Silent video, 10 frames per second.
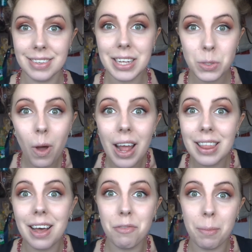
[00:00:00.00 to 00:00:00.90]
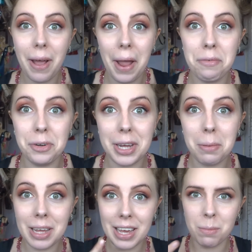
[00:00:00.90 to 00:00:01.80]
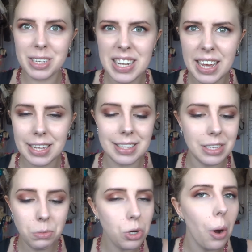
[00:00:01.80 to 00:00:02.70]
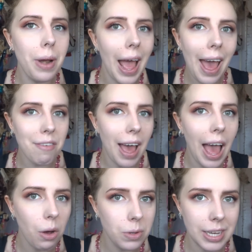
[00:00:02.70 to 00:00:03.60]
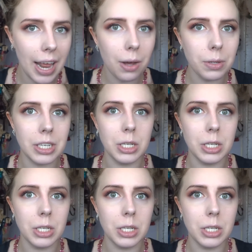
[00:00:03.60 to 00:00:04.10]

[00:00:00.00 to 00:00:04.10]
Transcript: That's what I love about everyday makeup, seconds. You don't have hours and hours to